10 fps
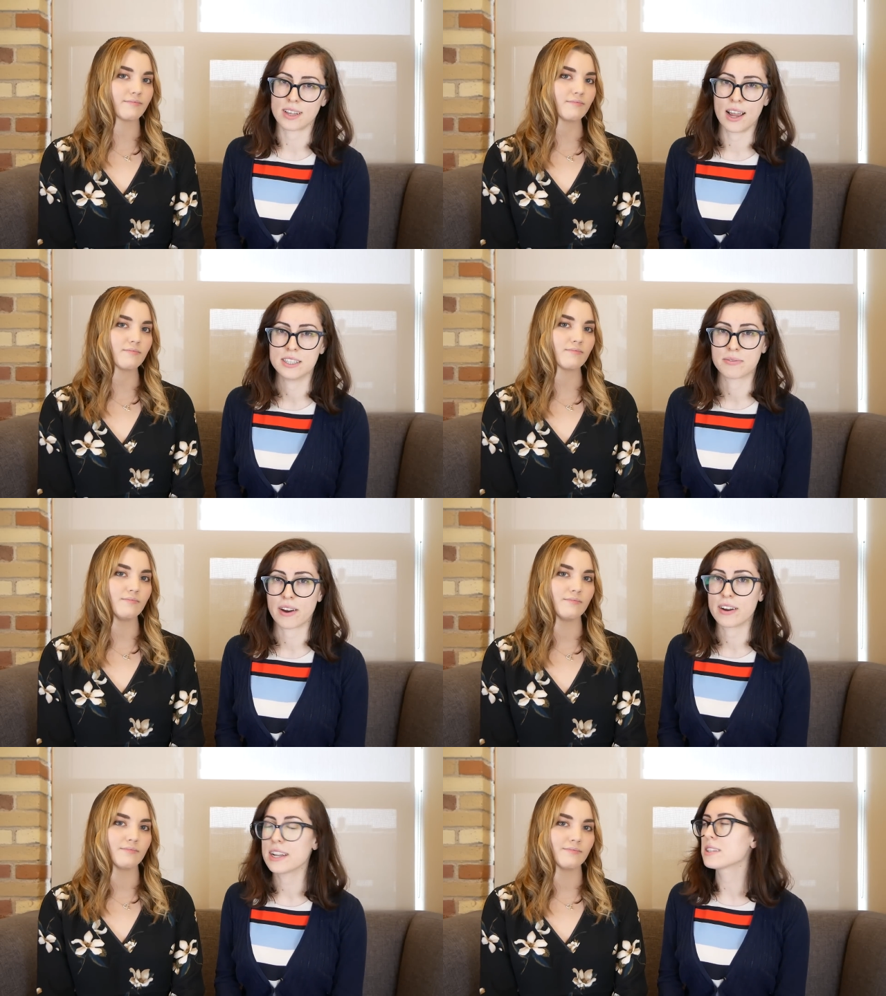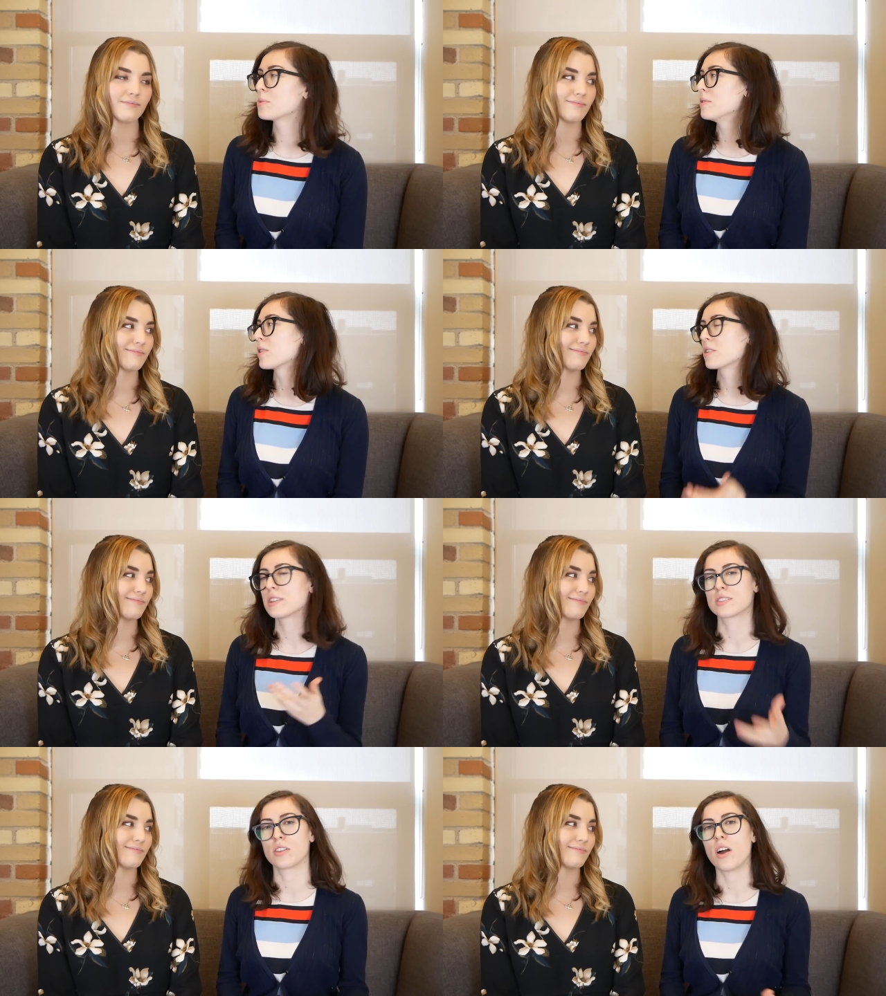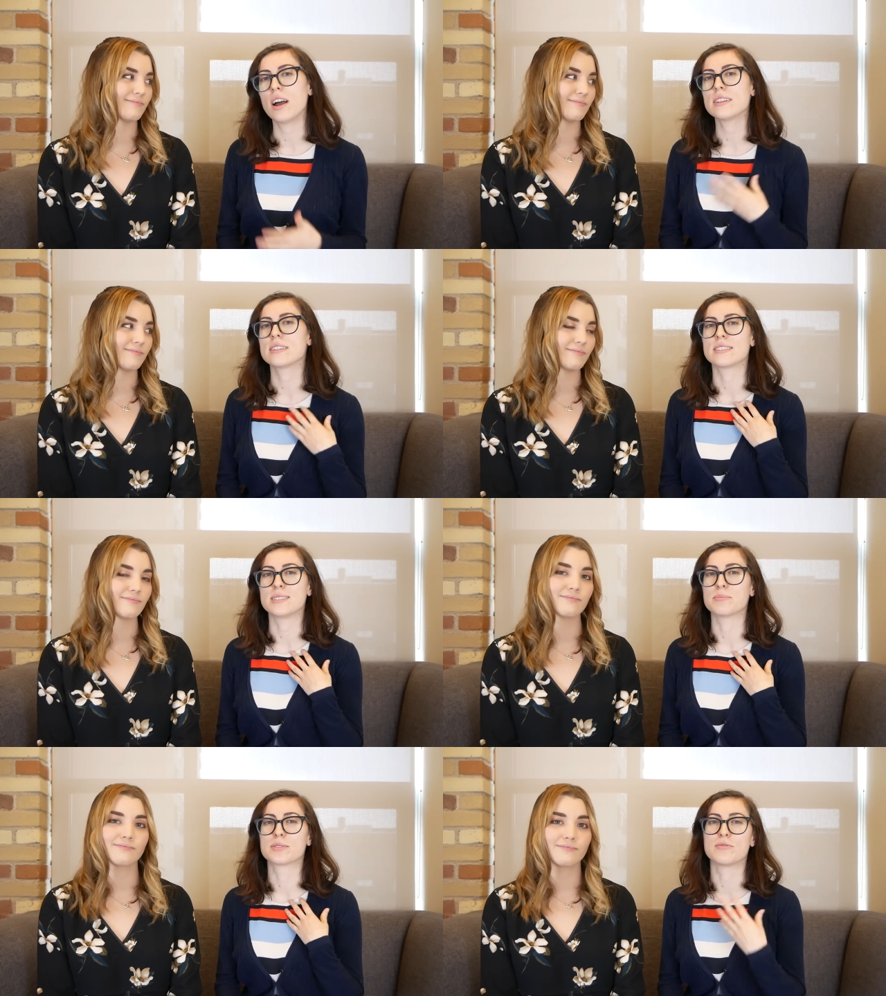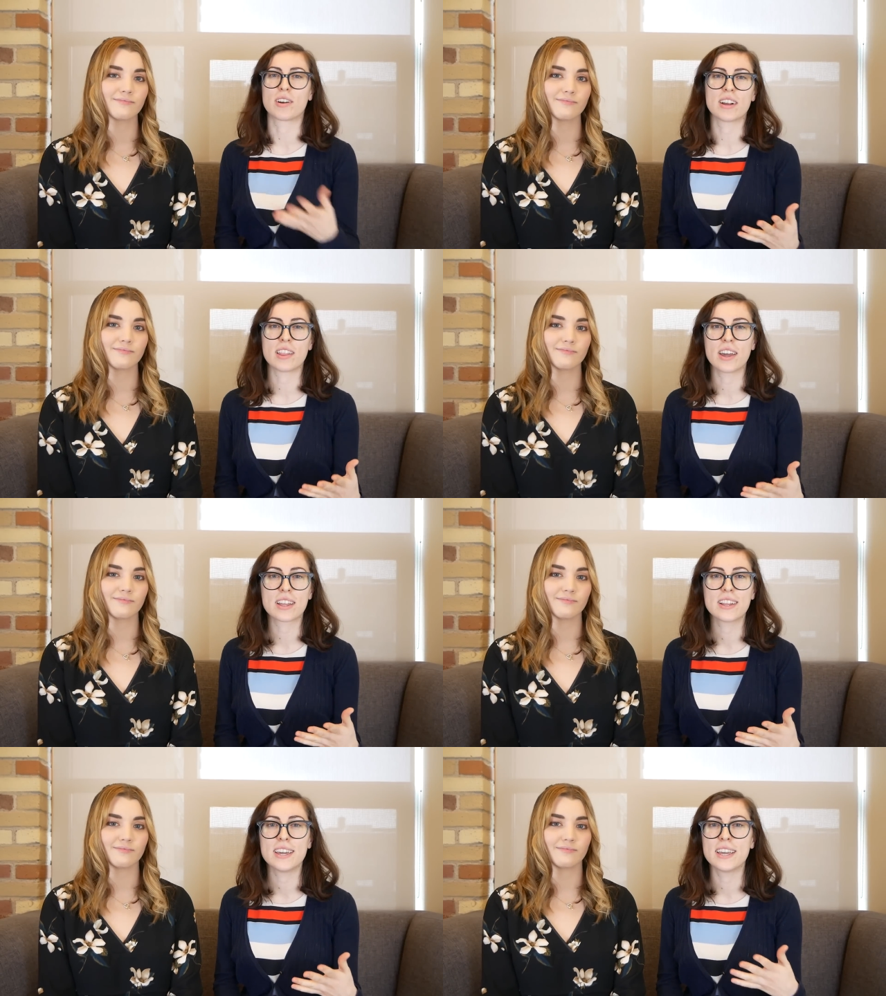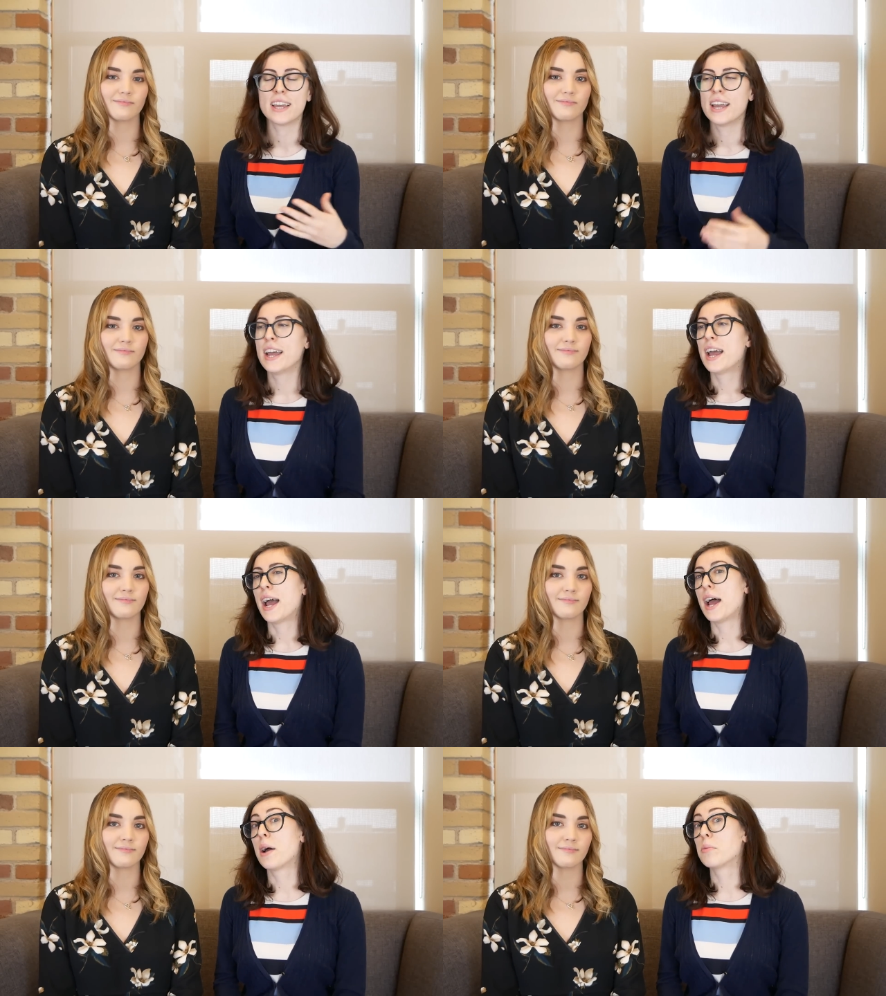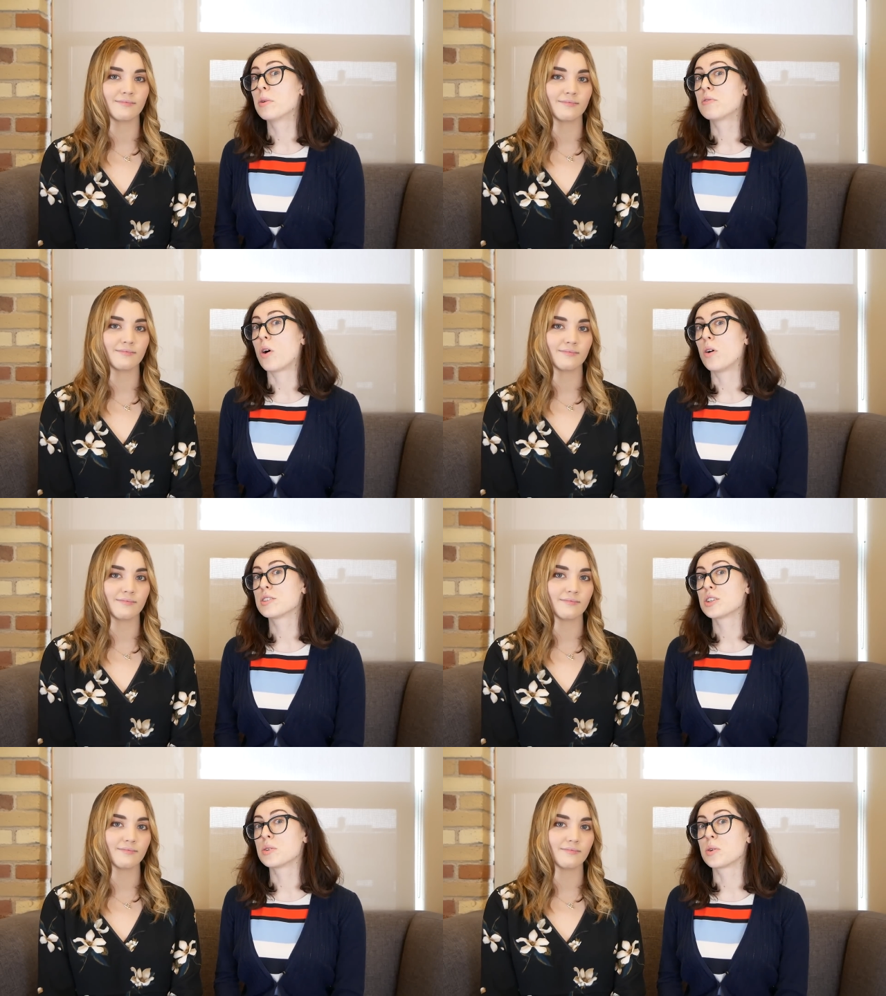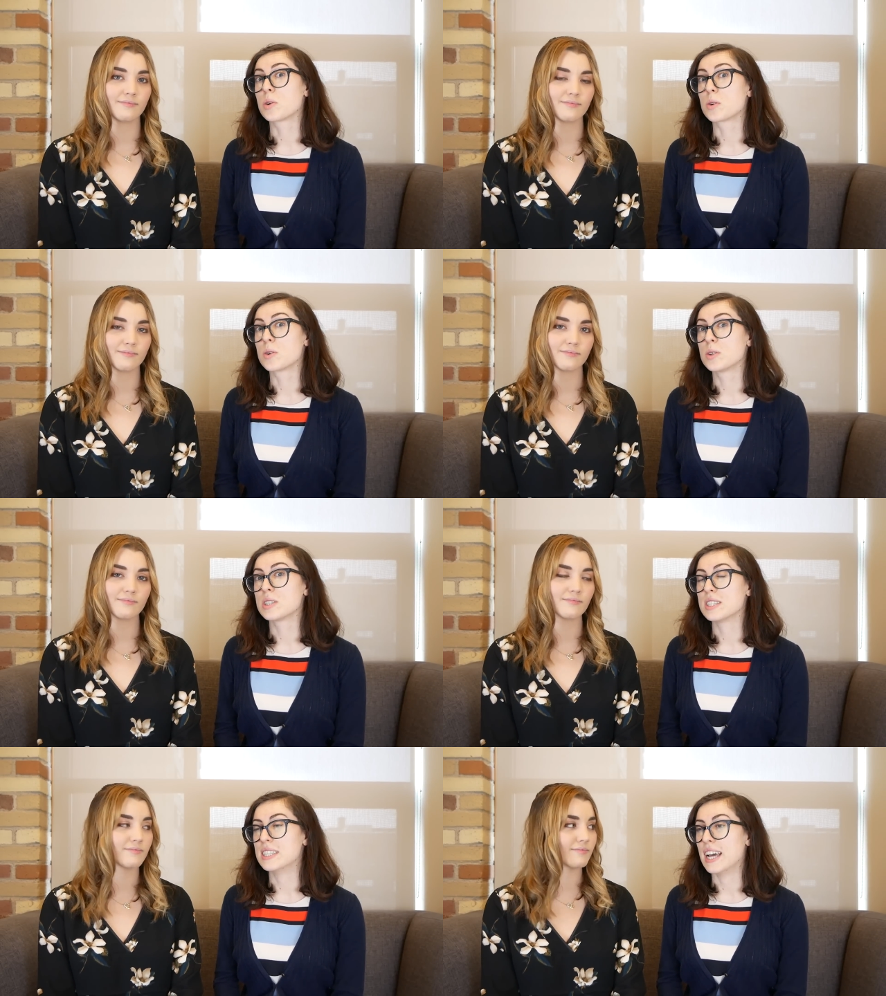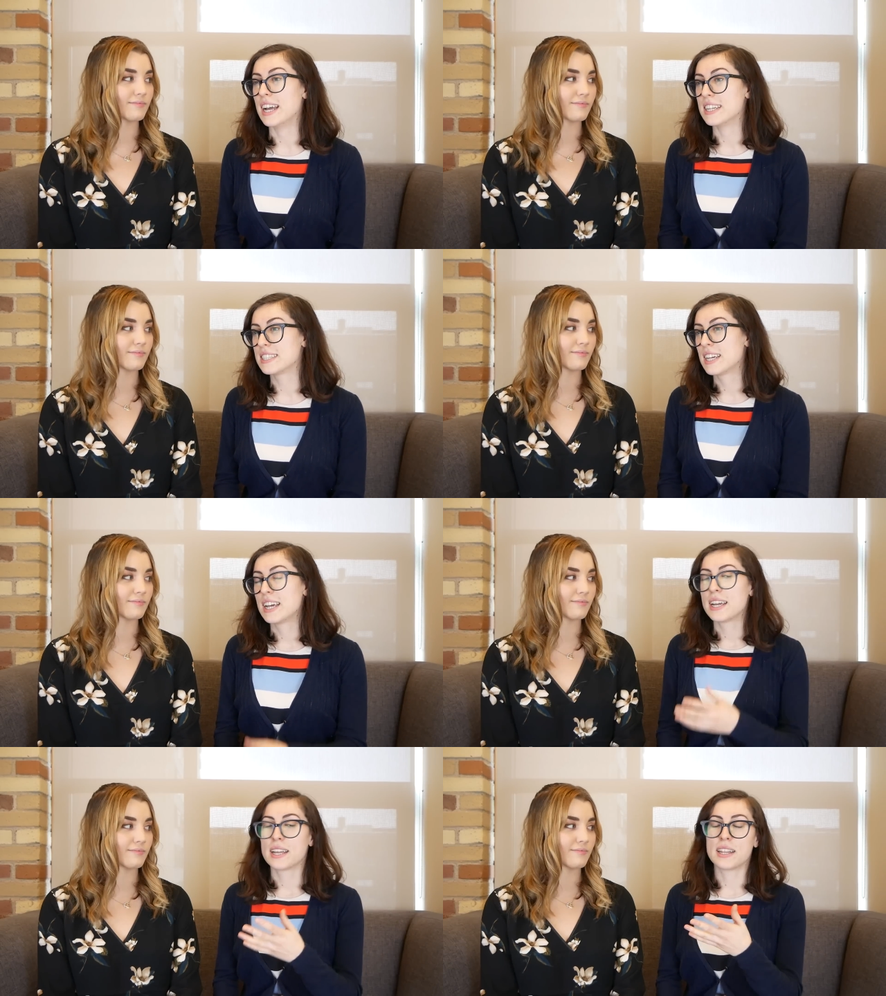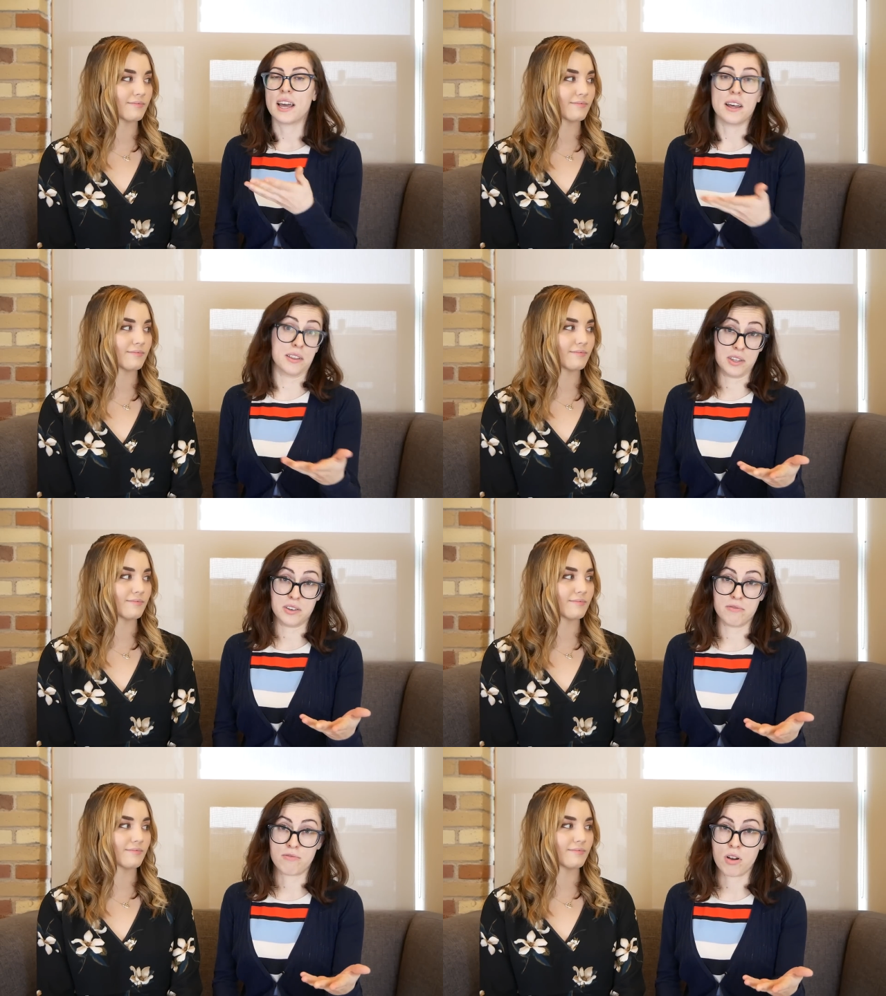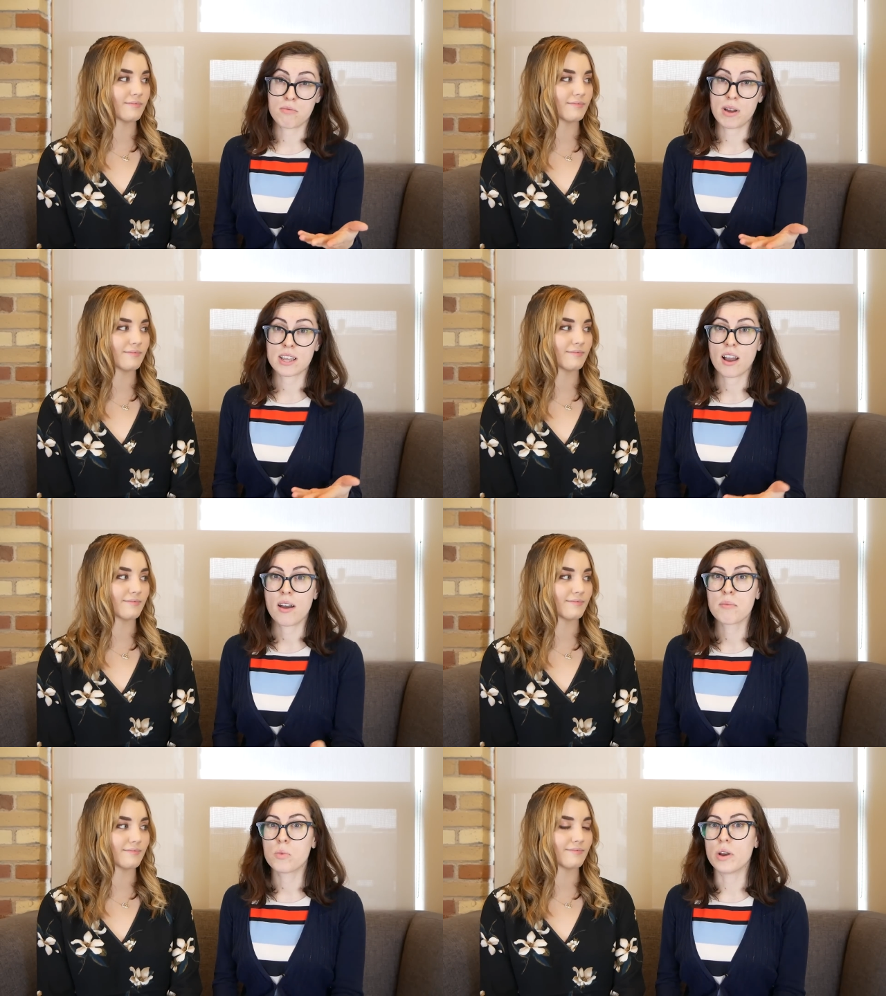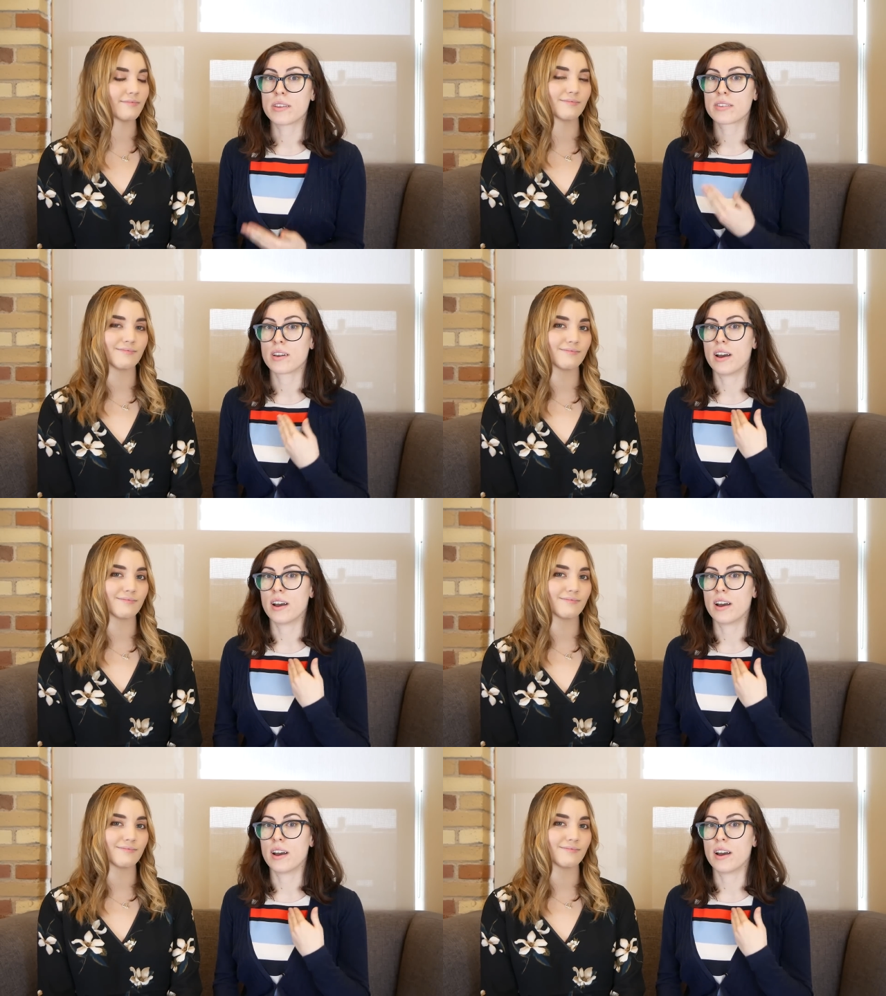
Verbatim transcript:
Speaker 1: size variants. We've heard this a lot. This seems very likely. We've also heard that the phone might come with